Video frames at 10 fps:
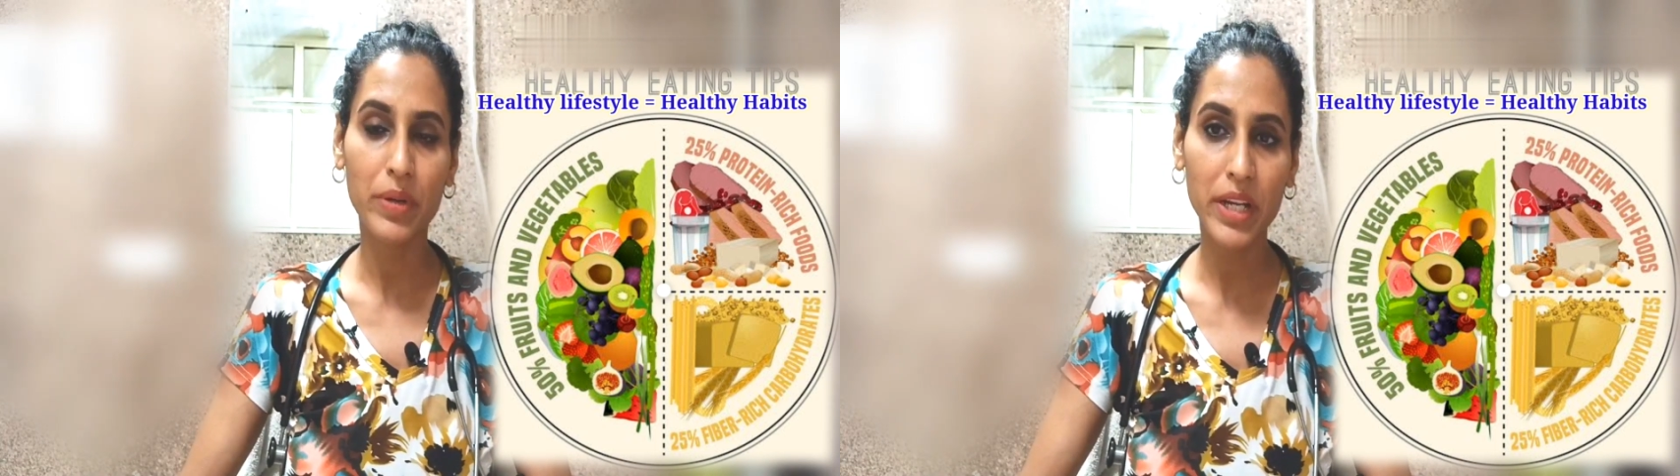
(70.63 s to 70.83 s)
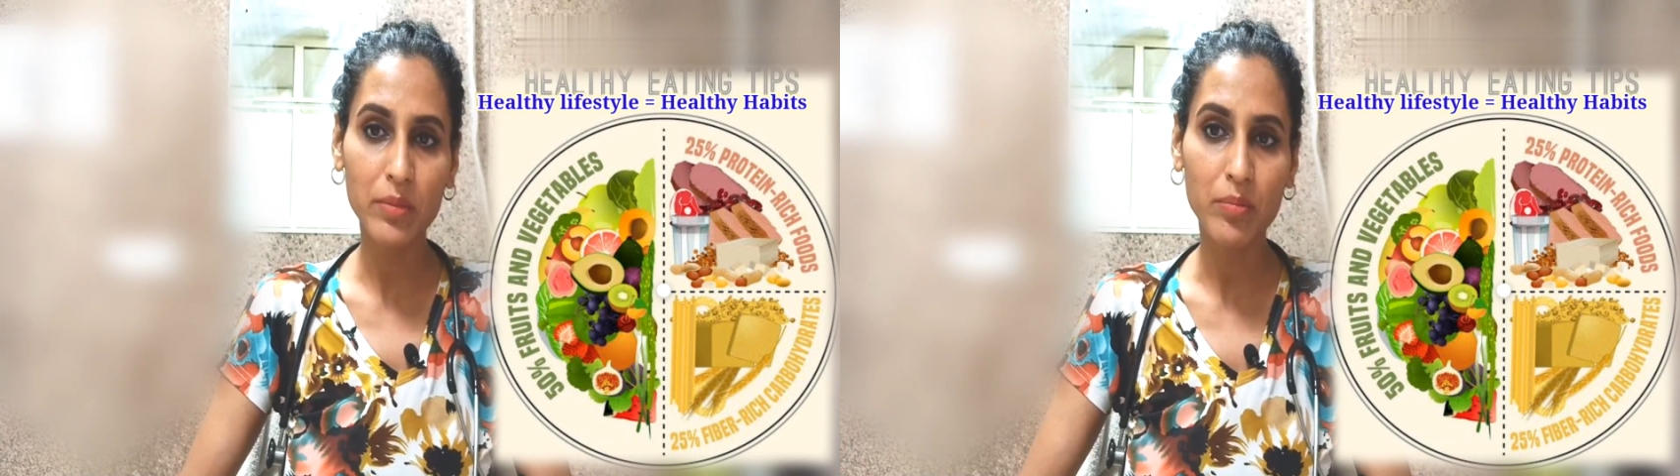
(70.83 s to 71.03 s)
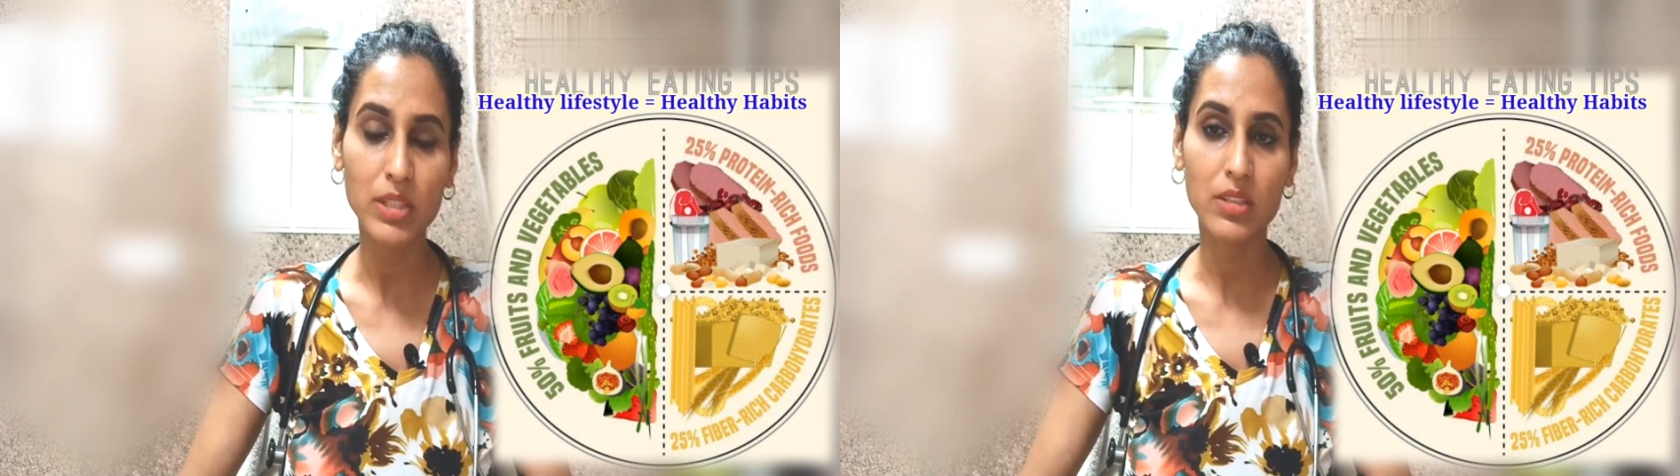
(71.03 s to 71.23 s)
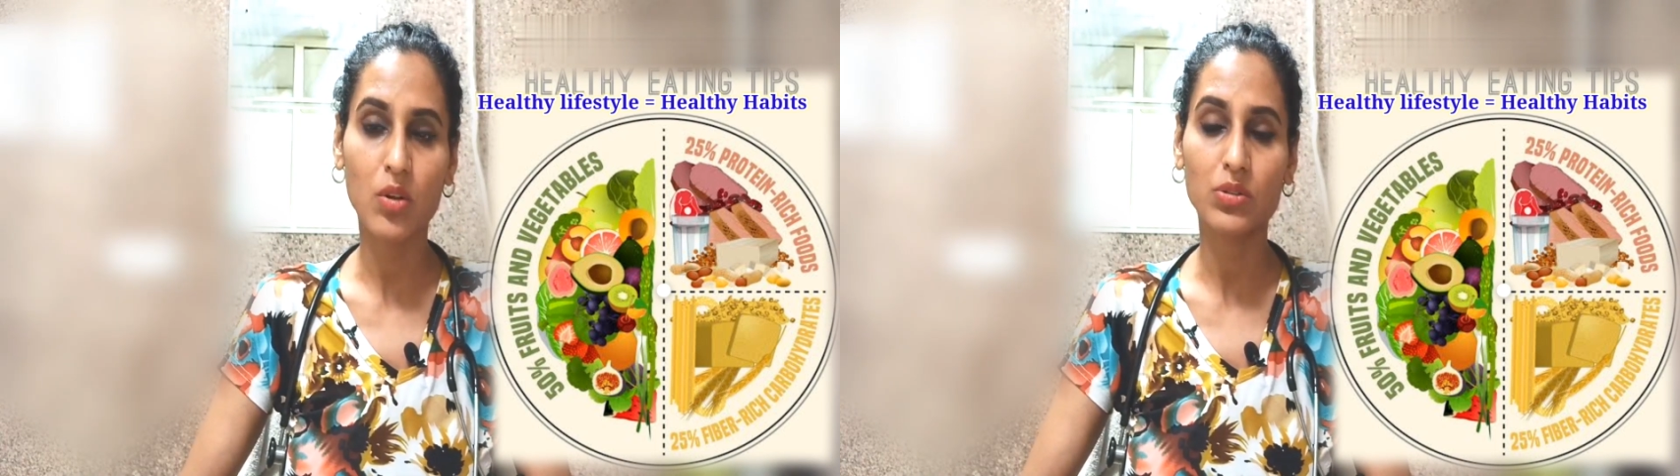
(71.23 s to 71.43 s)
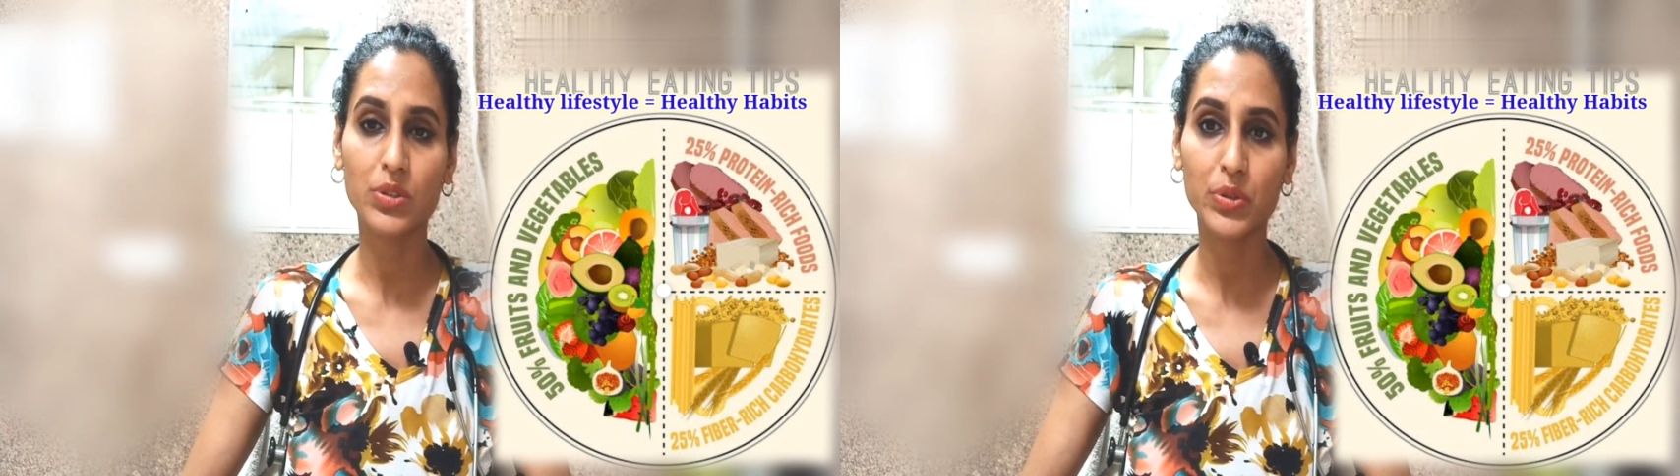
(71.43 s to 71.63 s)
plate must
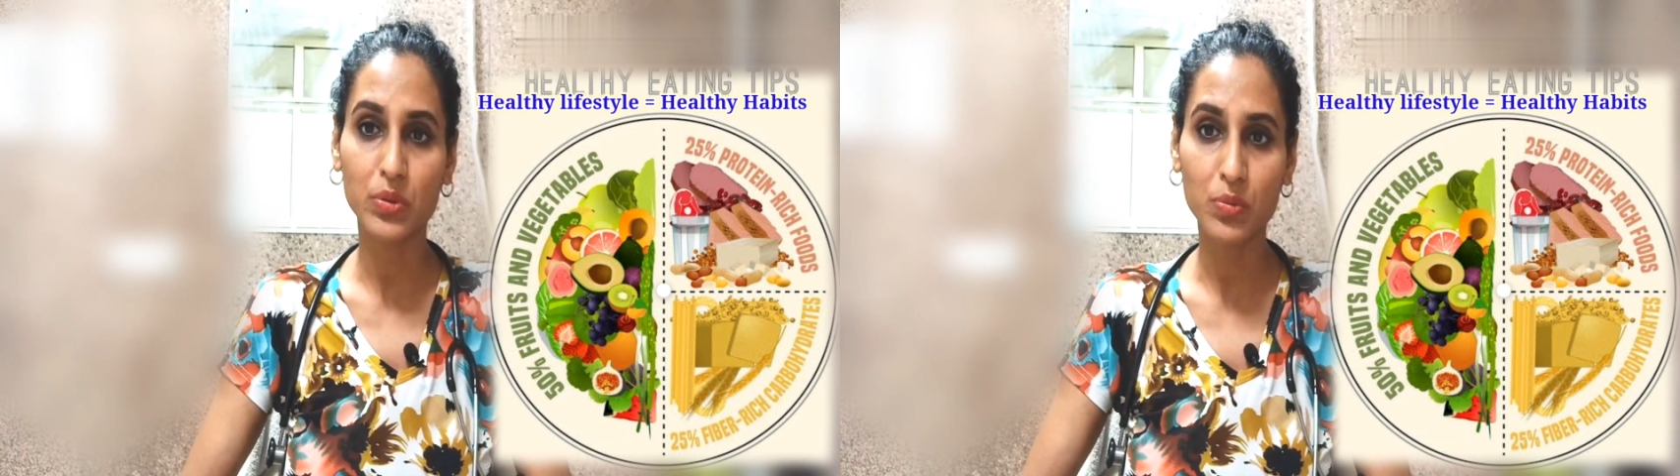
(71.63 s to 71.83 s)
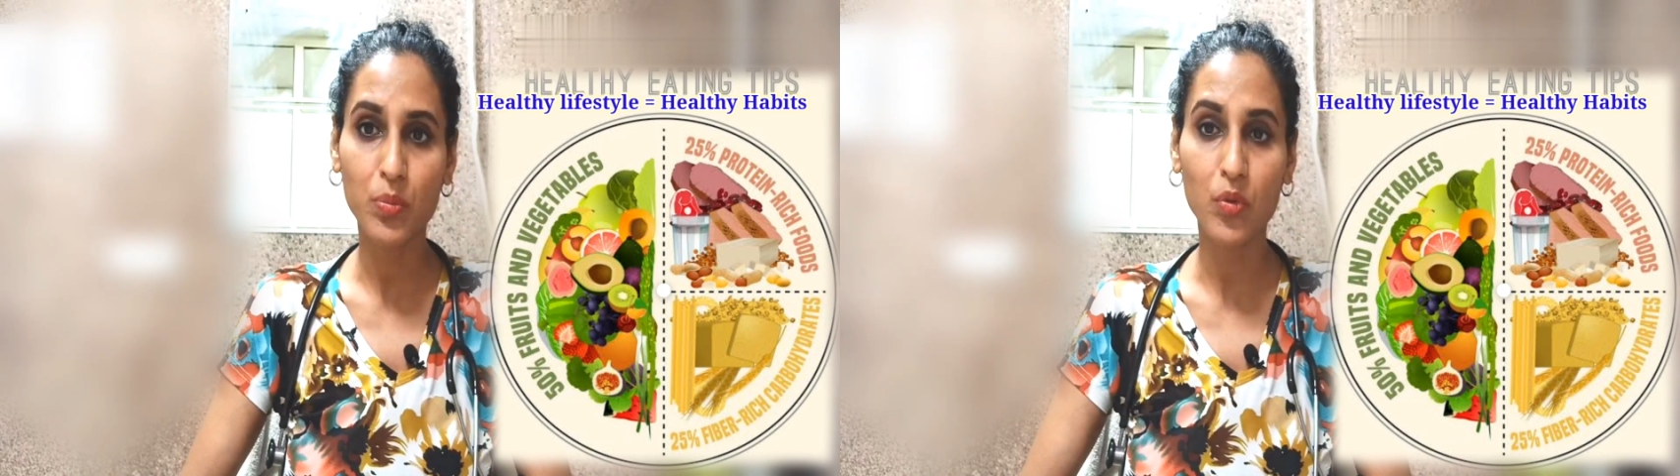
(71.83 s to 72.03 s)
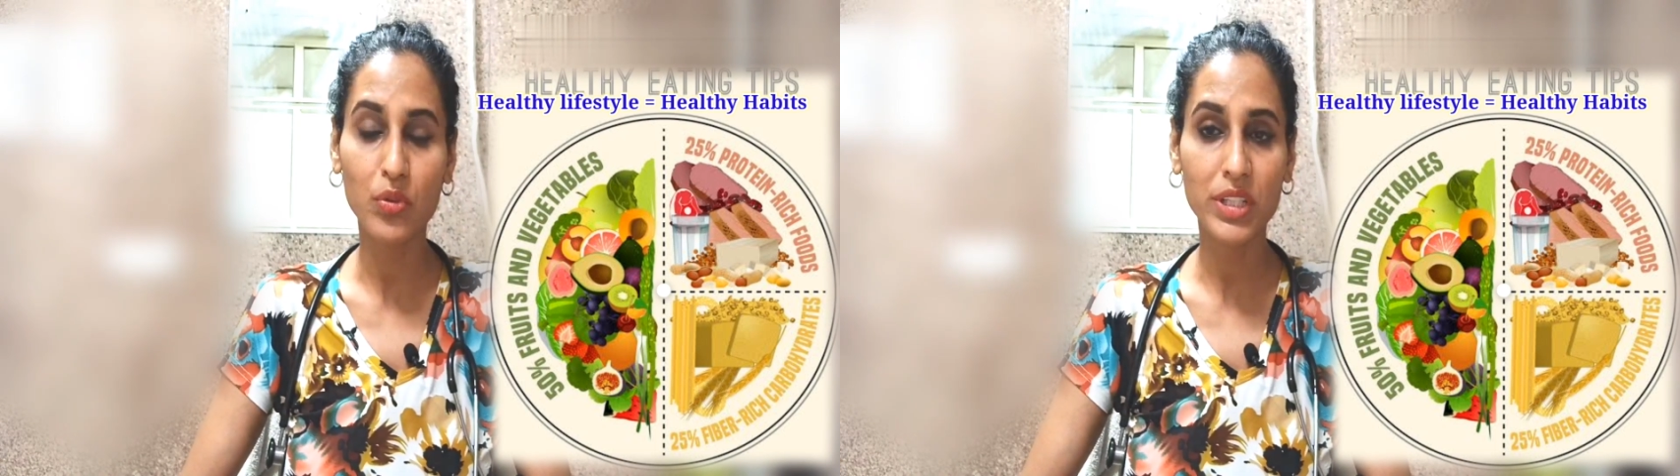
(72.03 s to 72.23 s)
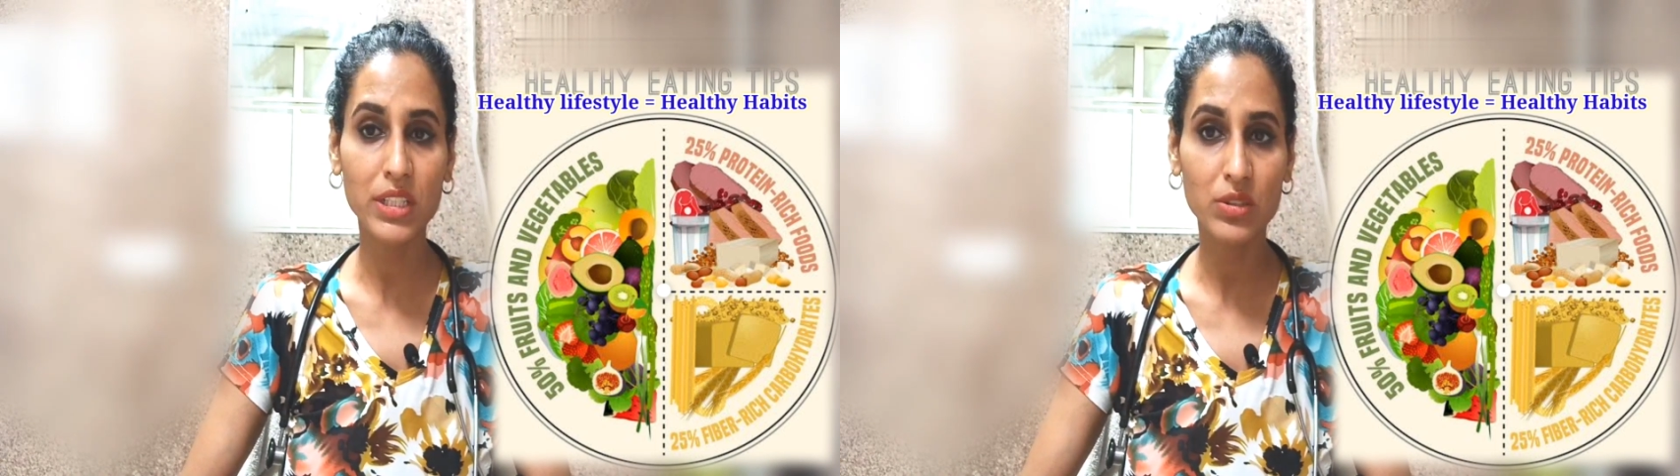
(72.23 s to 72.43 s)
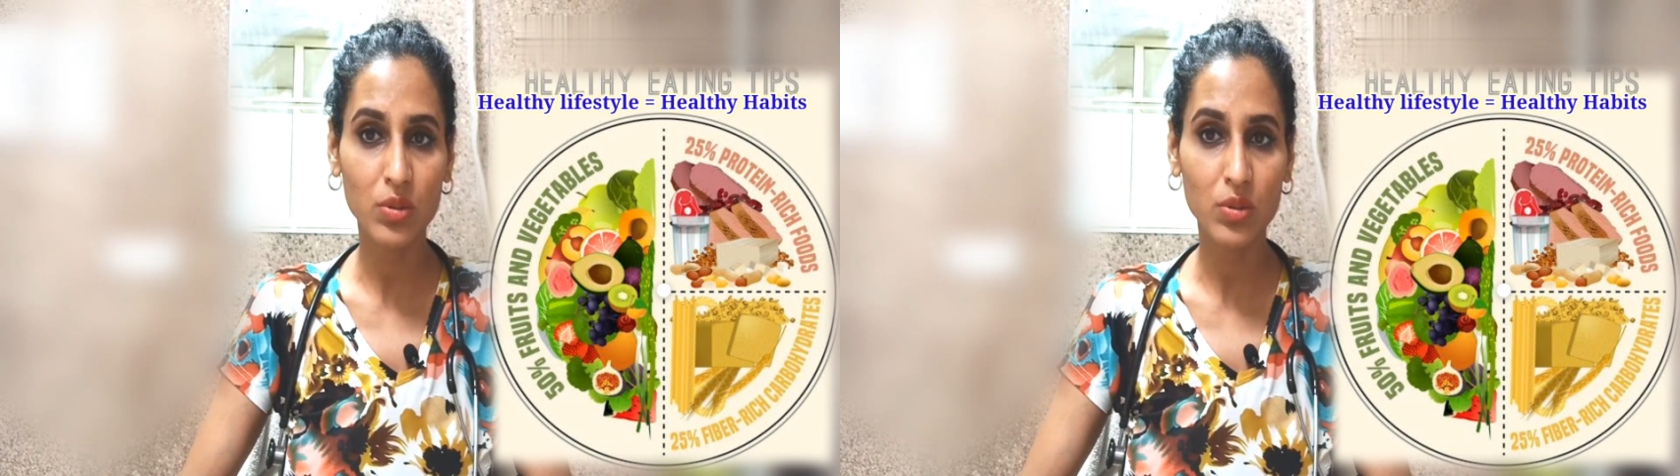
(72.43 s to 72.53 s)
constitute protein